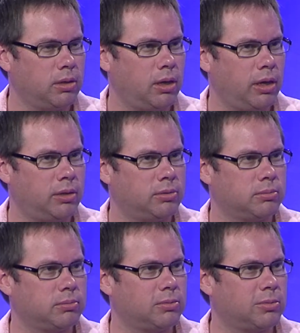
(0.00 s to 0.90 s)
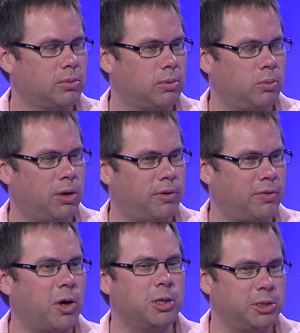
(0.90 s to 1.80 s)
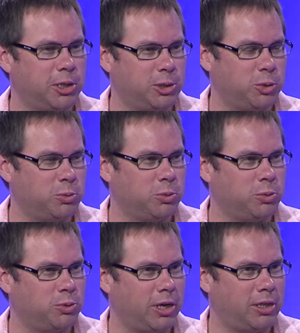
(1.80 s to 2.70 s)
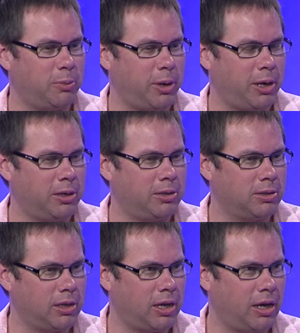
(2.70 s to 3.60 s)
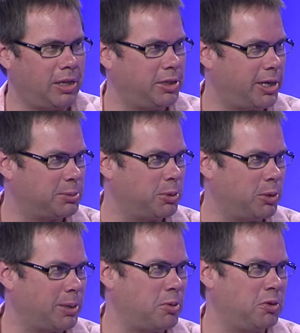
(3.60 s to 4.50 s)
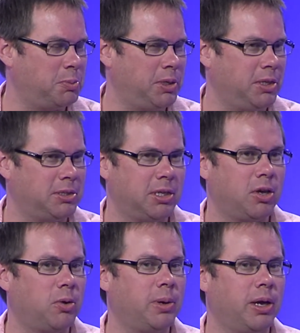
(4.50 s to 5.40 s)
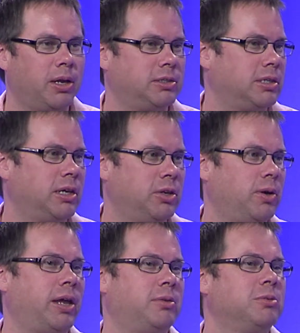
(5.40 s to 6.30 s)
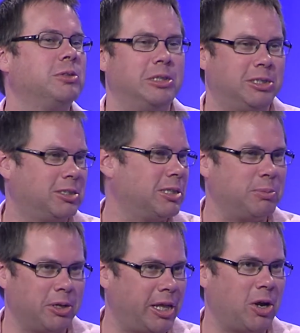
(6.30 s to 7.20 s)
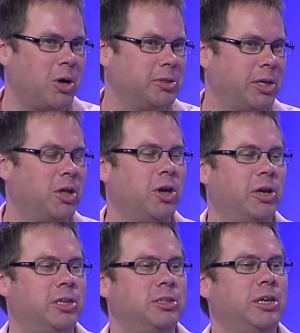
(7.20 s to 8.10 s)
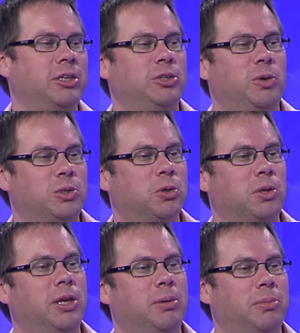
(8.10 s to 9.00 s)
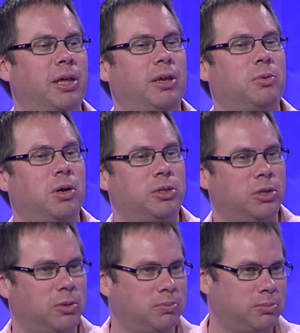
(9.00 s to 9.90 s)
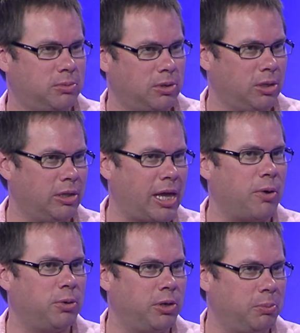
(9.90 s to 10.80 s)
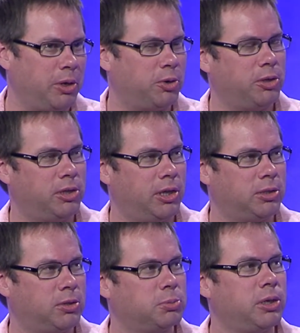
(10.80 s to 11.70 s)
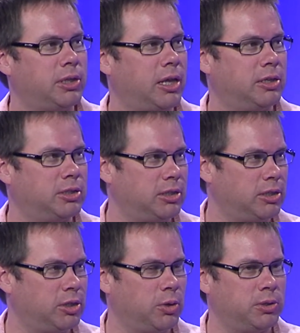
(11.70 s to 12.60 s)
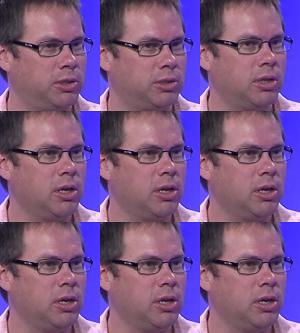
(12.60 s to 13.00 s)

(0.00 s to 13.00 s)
And one of our volunteers who tried the bed at the expo came over to me. He's like, oh my God, he's like, I'd sleep on that all day long. And you had told him like, well, that wouldn't be a good thing. So explain that. Is it, is there